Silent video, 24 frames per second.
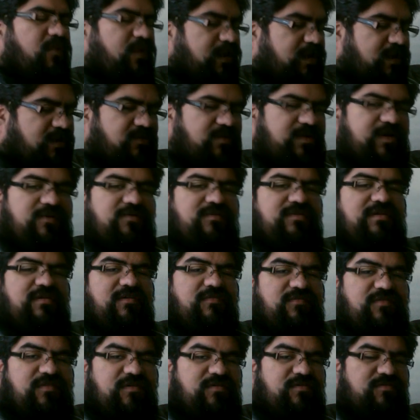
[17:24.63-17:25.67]
walking around with
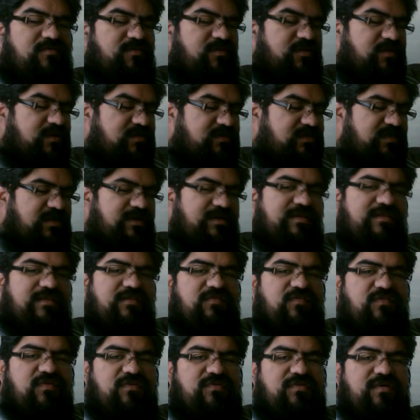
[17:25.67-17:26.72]
their phone, staring at
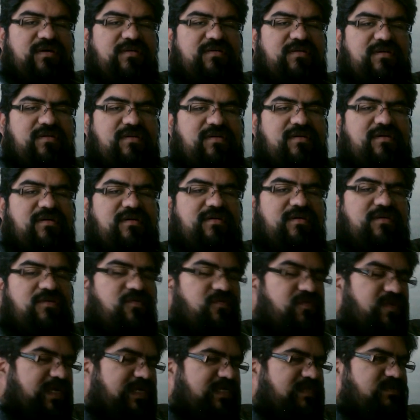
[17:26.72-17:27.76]
their phone all day long.
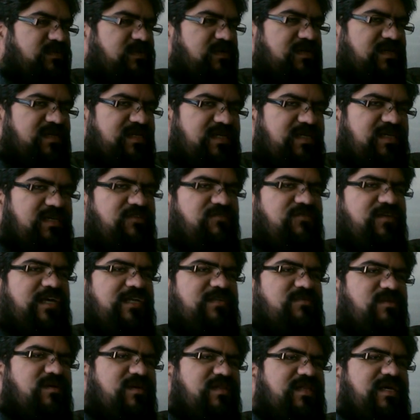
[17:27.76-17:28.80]
Facebook this,
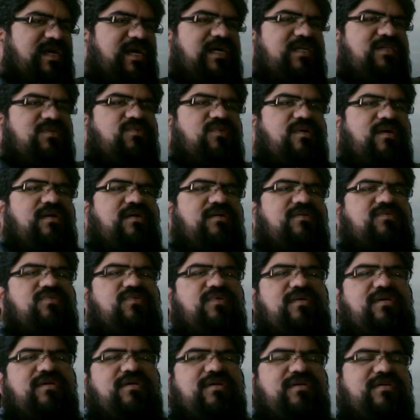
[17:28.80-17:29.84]
Facebook that,
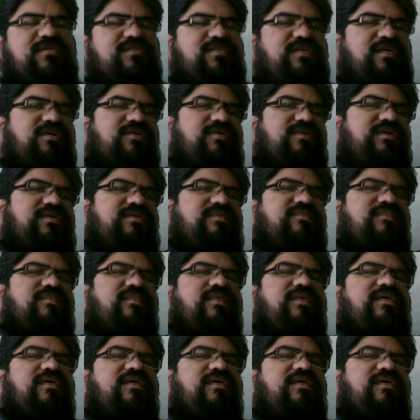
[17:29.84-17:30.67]
Twitter, etc.